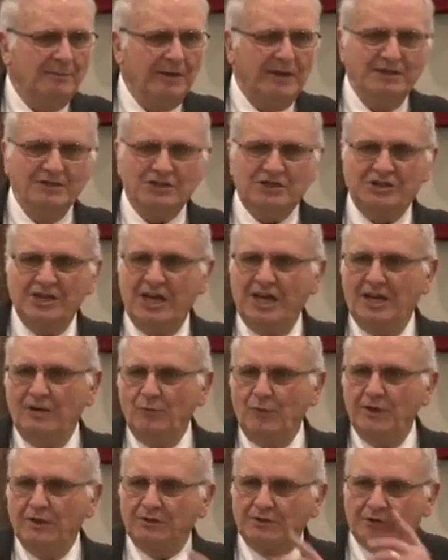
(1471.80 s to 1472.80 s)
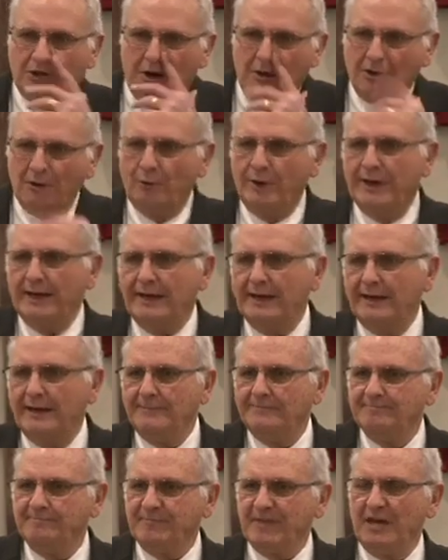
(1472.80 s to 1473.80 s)
But instead, we'll turn
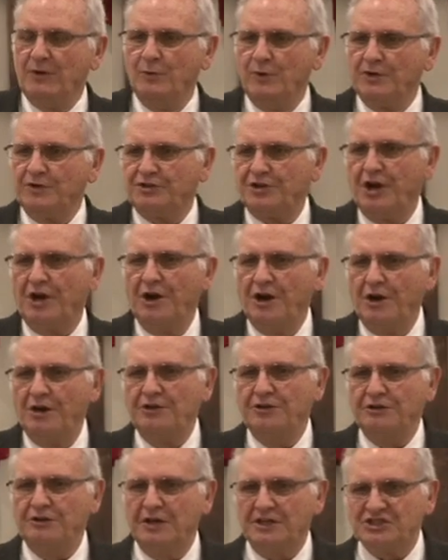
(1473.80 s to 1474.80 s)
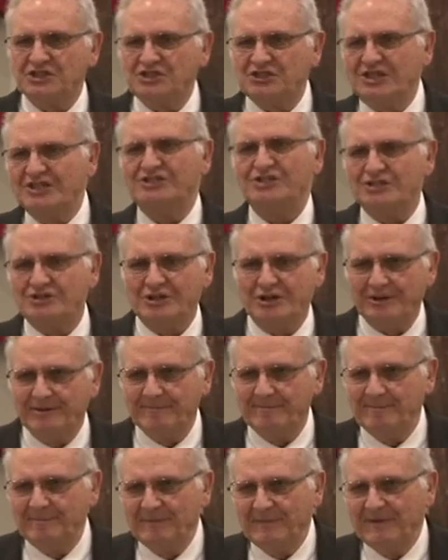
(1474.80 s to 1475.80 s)
away and we'll turn to a
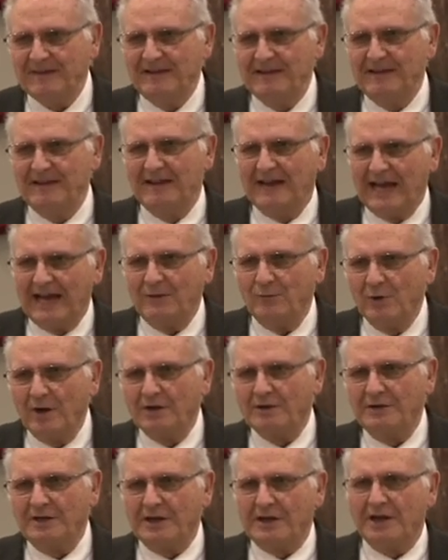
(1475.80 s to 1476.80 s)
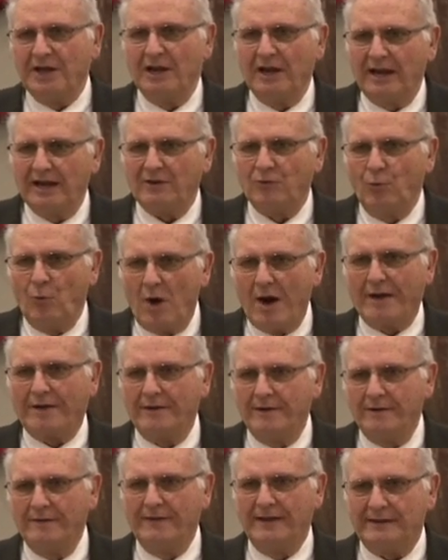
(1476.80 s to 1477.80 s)
cistern and we're going to collect
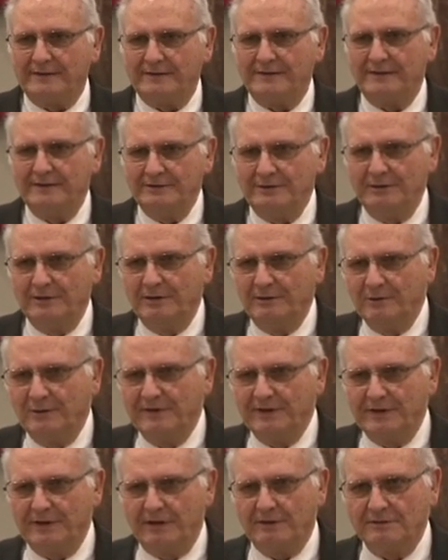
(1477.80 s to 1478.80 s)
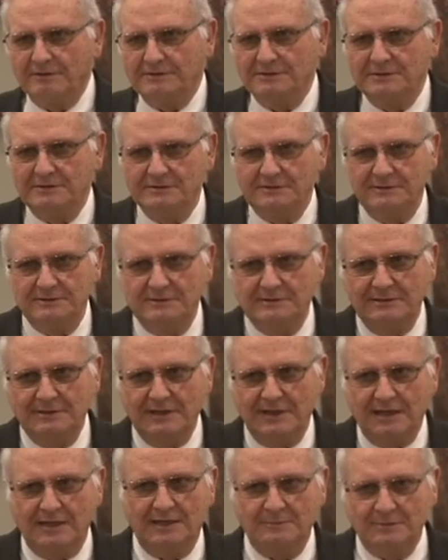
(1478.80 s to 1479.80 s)
water that, uh, you know, where the dogs and, and
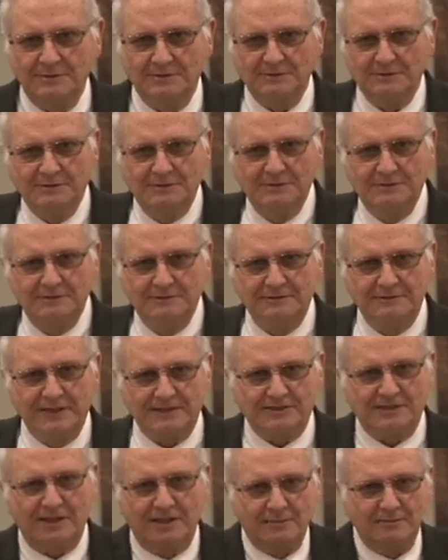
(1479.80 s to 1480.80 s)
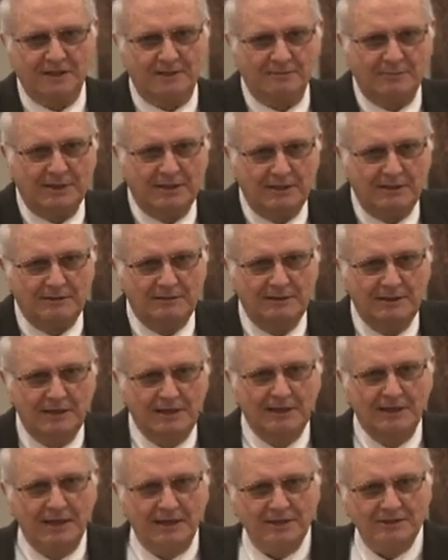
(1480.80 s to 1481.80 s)
the animals and the rest of them have been,
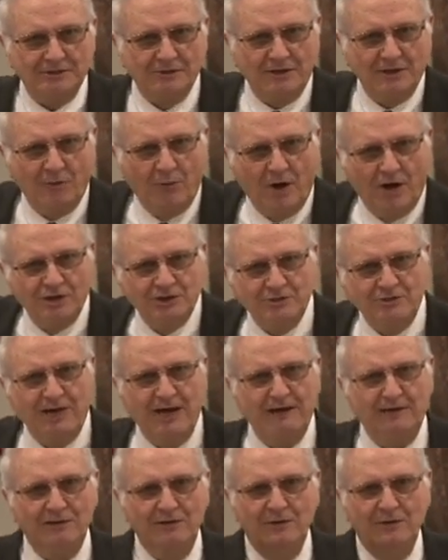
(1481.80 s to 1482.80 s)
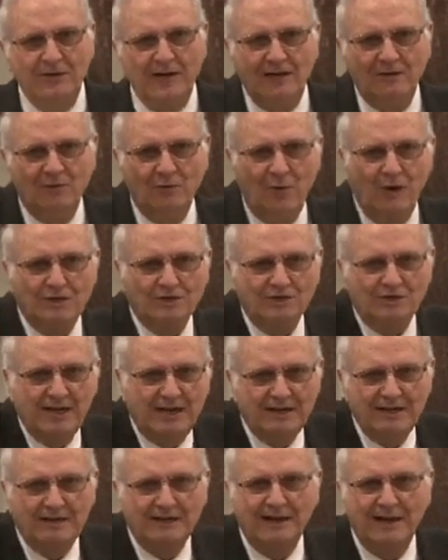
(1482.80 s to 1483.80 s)
and it's going to wash right through that and wash
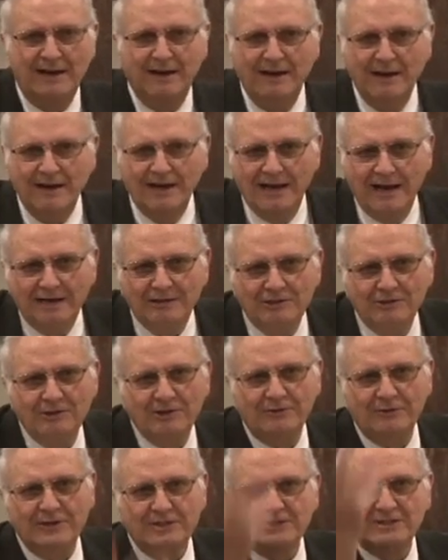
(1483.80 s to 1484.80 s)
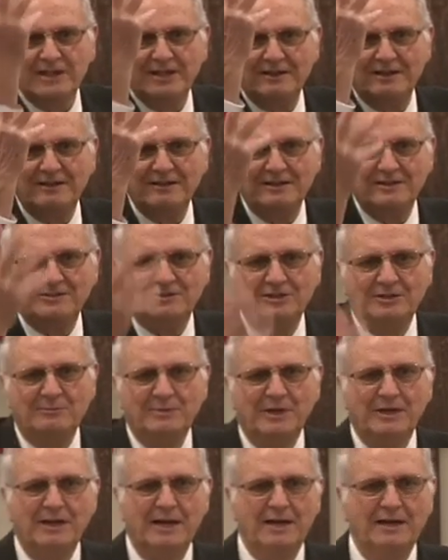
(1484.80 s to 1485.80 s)
down in there, and you're going to reach down there and get you a
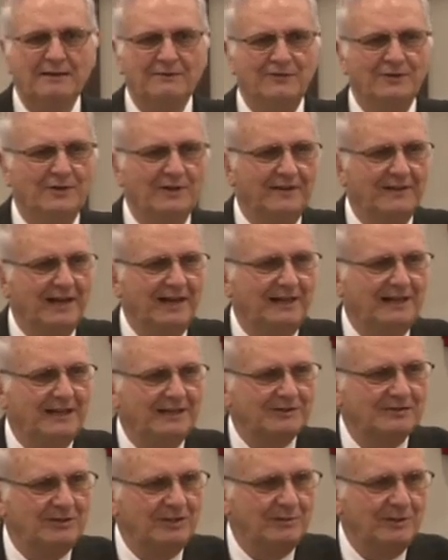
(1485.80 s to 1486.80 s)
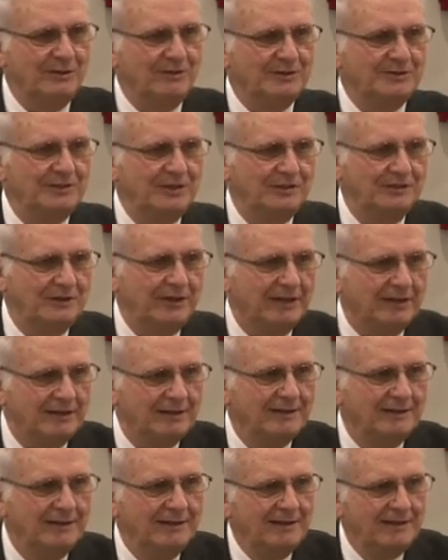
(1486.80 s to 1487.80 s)
big handful of that, and that's going to be what you
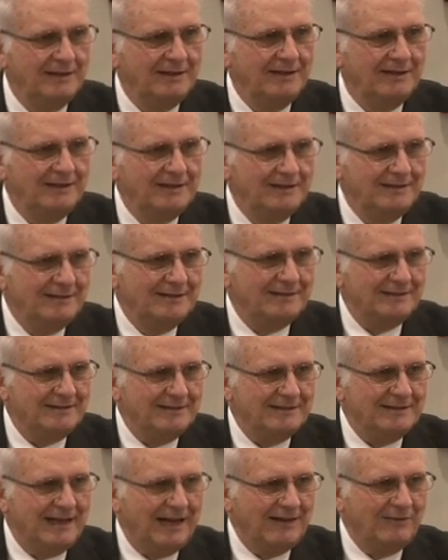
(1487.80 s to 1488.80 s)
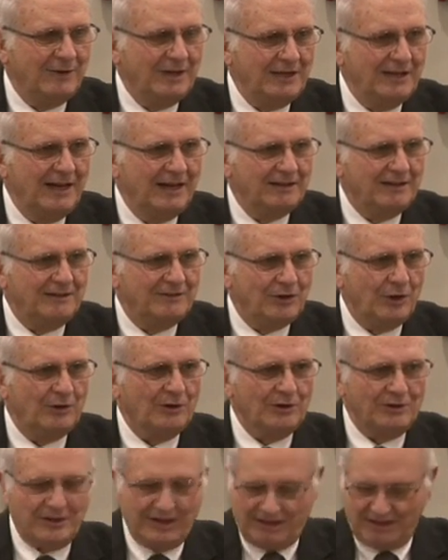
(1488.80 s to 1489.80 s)
drink. I went down to
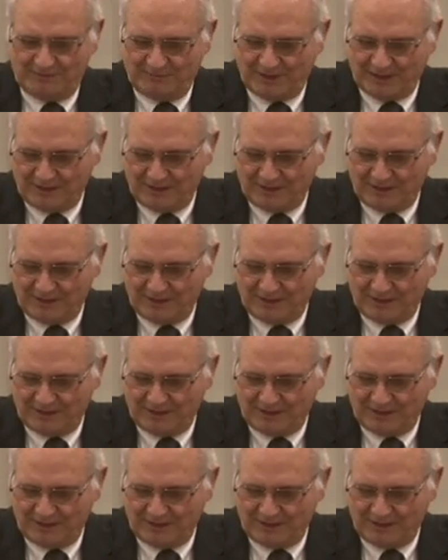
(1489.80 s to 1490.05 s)
Turtle Town.